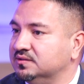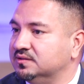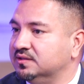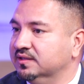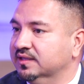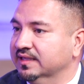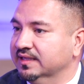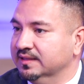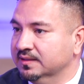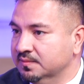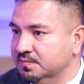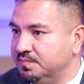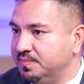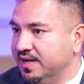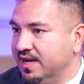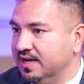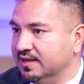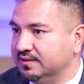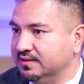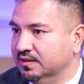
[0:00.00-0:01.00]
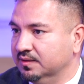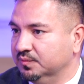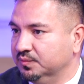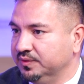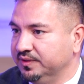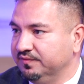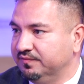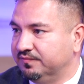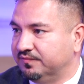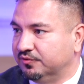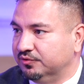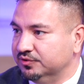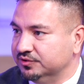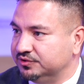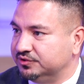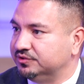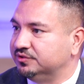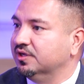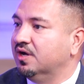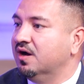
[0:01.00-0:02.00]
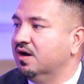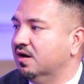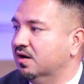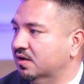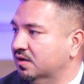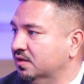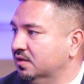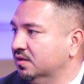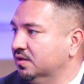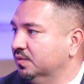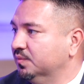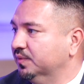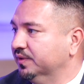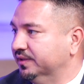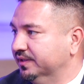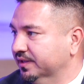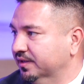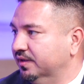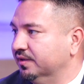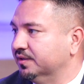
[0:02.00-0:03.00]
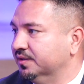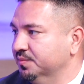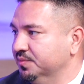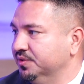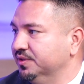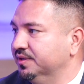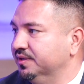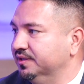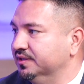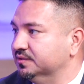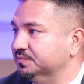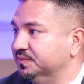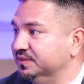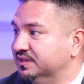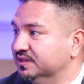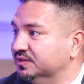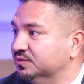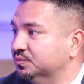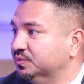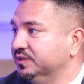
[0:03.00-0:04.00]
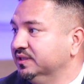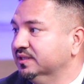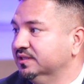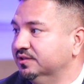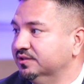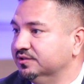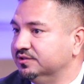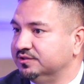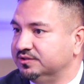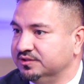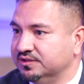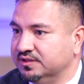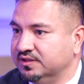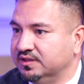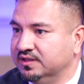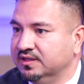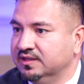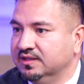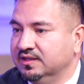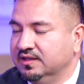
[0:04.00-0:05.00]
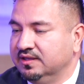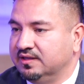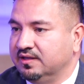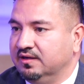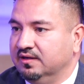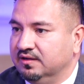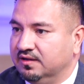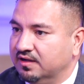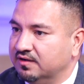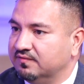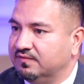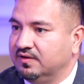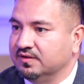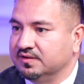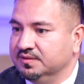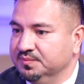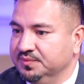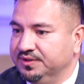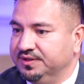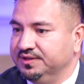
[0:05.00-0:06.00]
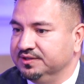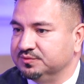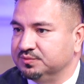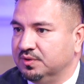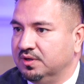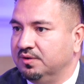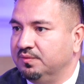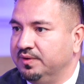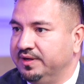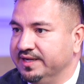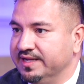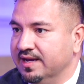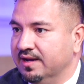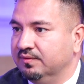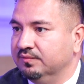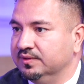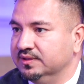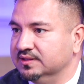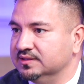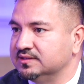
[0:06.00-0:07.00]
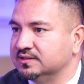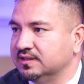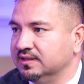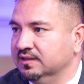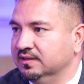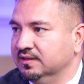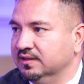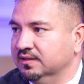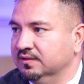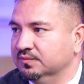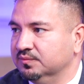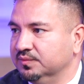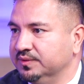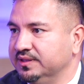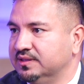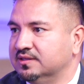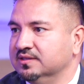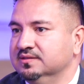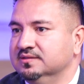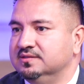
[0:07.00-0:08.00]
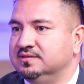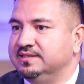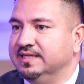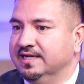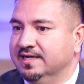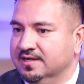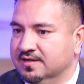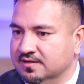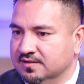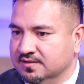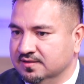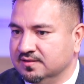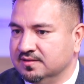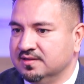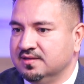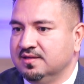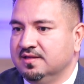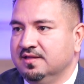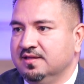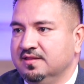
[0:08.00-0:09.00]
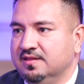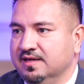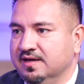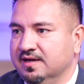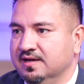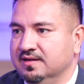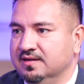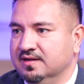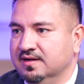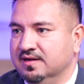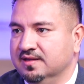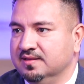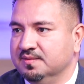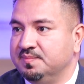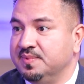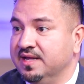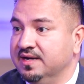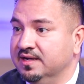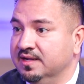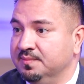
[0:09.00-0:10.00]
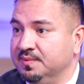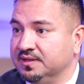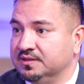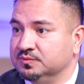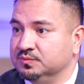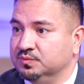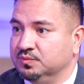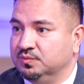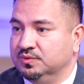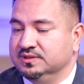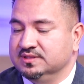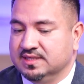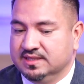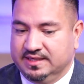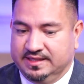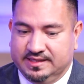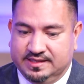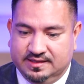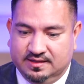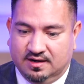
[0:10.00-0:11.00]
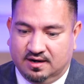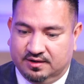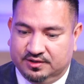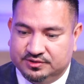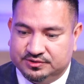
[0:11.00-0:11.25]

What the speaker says: to the impact that we foresaw within our communities, because we understood that a lot of our communities were already at risk, and we could tell that the pandemic was going to hit our